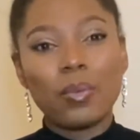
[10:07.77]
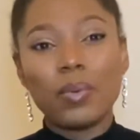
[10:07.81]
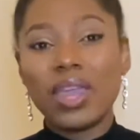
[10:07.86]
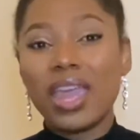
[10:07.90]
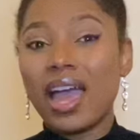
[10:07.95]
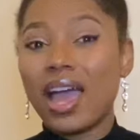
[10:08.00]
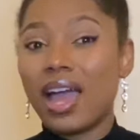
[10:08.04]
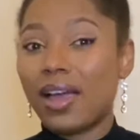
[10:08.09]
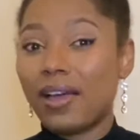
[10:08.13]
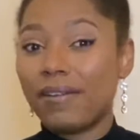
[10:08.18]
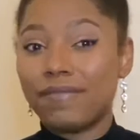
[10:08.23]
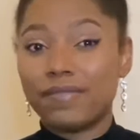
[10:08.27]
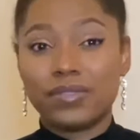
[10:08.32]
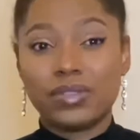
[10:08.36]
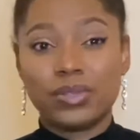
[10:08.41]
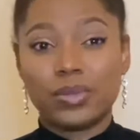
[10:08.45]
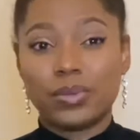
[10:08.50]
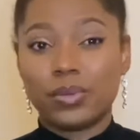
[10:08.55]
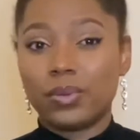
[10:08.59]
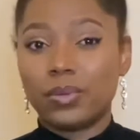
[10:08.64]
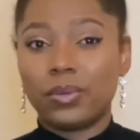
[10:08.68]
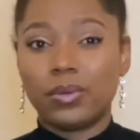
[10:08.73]
We
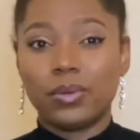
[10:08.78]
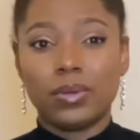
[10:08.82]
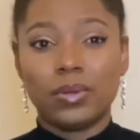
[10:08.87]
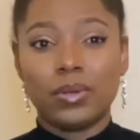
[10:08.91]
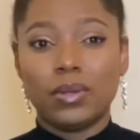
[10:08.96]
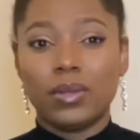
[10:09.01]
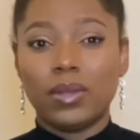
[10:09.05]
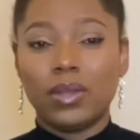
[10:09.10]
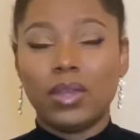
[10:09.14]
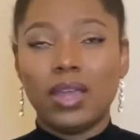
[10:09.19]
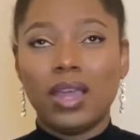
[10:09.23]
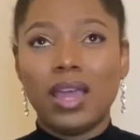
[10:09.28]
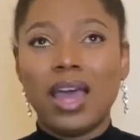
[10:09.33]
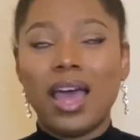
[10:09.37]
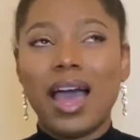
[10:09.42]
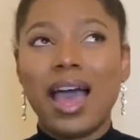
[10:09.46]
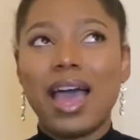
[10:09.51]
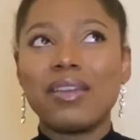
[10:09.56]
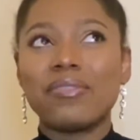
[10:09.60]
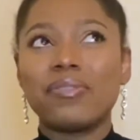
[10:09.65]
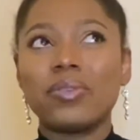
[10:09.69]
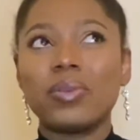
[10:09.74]
have to.
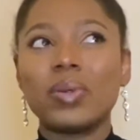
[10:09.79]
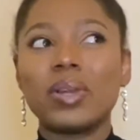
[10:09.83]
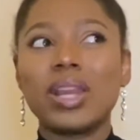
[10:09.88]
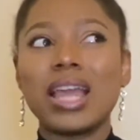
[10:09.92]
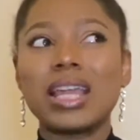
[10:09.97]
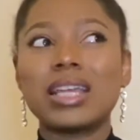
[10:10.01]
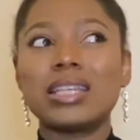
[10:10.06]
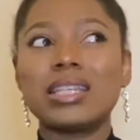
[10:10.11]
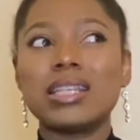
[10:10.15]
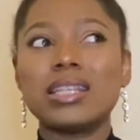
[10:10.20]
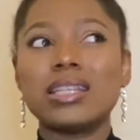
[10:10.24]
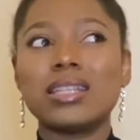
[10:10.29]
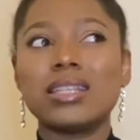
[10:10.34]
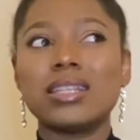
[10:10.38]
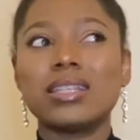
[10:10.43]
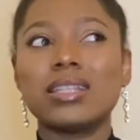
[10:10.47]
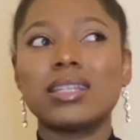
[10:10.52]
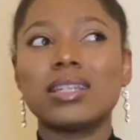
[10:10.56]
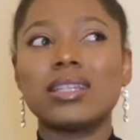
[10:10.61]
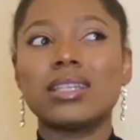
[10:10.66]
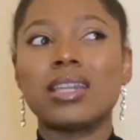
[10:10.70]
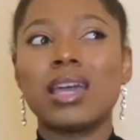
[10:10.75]
I feel like this
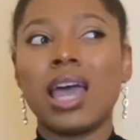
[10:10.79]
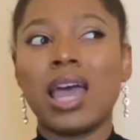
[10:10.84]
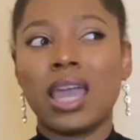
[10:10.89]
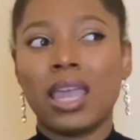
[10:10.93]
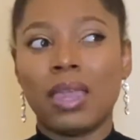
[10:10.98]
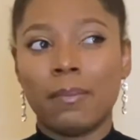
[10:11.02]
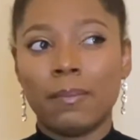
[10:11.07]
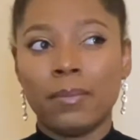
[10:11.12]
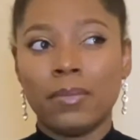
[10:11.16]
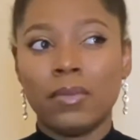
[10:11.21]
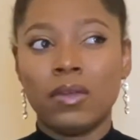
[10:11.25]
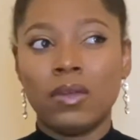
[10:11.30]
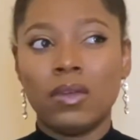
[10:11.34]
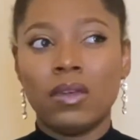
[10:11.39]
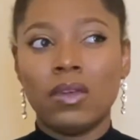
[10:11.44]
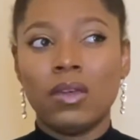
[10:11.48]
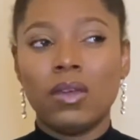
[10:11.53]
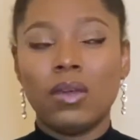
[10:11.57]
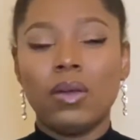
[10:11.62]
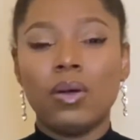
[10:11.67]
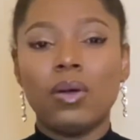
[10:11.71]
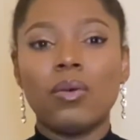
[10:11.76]
is the time
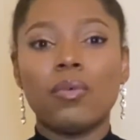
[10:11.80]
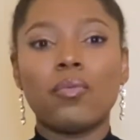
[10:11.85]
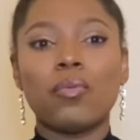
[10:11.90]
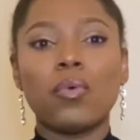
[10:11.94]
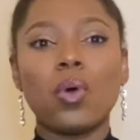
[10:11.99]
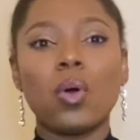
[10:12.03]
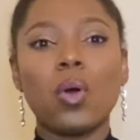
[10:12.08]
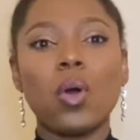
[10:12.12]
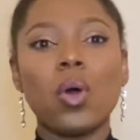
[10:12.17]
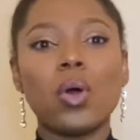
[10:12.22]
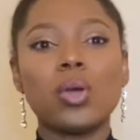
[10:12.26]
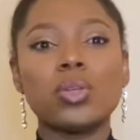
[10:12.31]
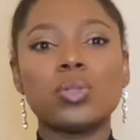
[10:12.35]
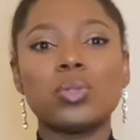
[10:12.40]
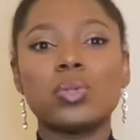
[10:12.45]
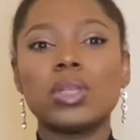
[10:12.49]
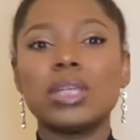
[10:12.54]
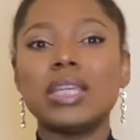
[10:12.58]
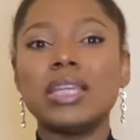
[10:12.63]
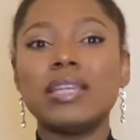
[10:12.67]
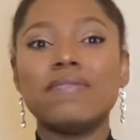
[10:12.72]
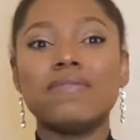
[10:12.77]
for
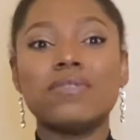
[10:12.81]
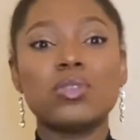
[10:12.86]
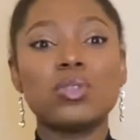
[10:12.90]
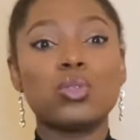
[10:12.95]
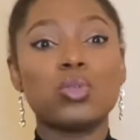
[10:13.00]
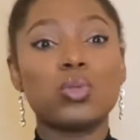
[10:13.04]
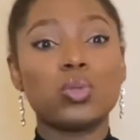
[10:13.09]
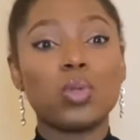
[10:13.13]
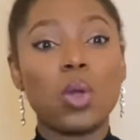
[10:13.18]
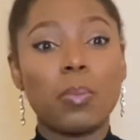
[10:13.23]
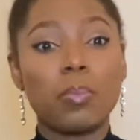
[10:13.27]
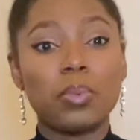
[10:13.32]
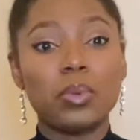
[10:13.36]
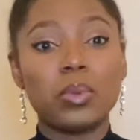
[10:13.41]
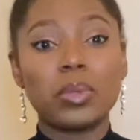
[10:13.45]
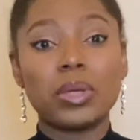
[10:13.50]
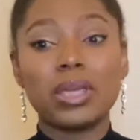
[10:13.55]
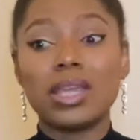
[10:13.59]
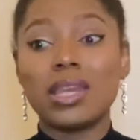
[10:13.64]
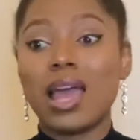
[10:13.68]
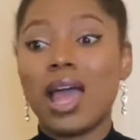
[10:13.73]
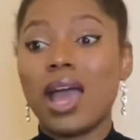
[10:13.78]
us to even stop
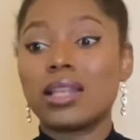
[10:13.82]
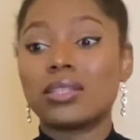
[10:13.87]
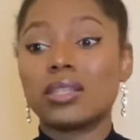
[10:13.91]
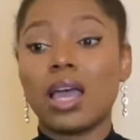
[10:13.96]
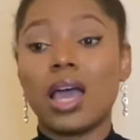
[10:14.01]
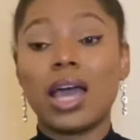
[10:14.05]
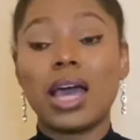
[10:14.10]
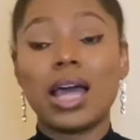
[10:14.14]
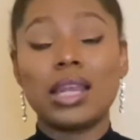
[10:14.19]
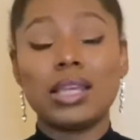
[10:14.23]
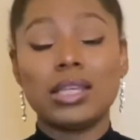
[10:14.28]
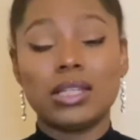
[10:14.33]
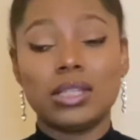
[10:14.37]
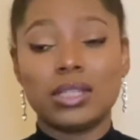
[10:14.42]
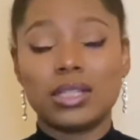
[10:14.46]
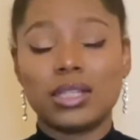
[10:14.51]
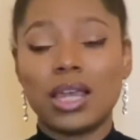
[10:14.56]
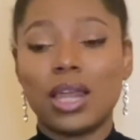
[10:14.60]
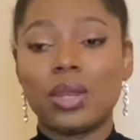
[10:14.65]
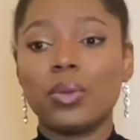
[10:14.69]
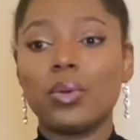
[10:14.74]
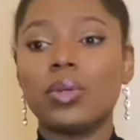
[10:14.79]
looking at our
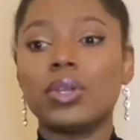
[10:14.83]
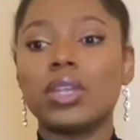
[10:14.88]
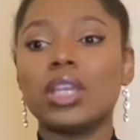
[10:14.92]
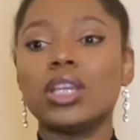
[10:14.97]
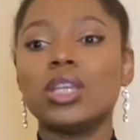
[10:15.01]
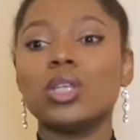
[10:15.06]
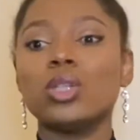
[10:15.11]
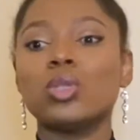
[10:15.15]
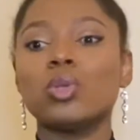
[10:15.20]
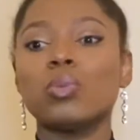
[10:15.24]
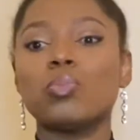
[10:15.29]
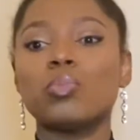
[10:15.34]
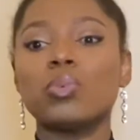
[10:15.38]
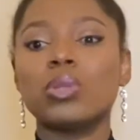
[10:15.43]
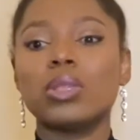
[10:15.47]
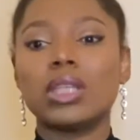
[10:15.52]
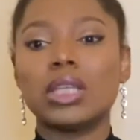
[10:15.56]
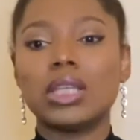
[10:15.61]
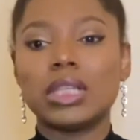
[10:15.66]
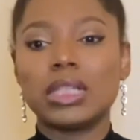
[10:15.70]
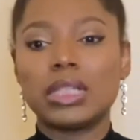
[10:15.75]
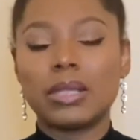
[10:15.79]
leaders. I know they need to
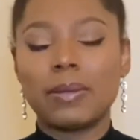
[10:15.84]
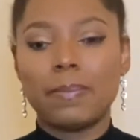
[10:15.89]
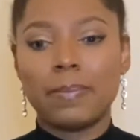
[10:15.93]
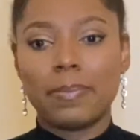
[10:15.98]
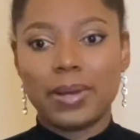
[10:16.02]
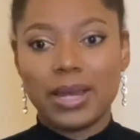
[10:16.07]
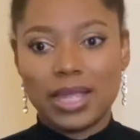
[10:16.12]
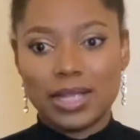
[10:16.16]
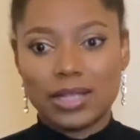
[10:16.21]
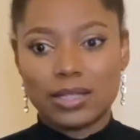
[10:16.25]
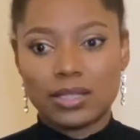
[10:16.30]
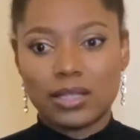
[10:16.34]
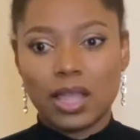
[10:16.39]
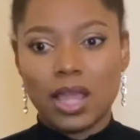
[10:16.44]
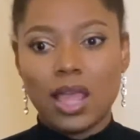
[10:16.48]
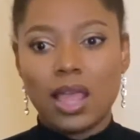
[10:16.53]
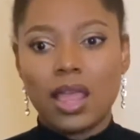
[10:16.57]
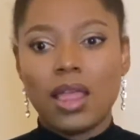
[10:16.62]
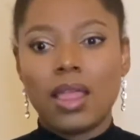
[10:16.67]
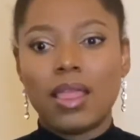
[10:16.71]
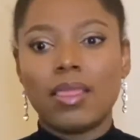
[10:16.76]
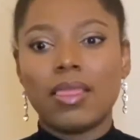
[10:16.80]
put things in place
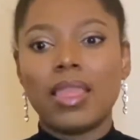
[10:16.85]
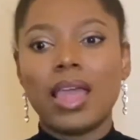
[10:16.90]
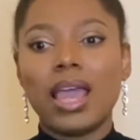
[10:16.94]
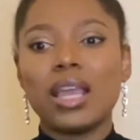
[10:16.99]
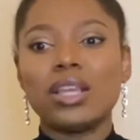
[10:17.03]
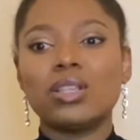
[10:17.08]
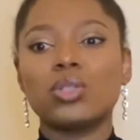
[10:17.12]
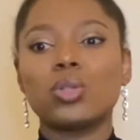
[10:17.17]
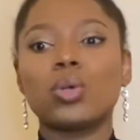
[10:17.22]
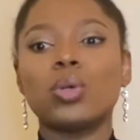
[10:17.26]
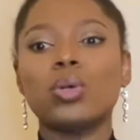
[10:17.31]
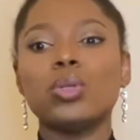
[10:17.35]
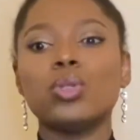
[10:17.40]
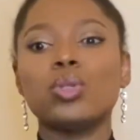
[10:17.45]
that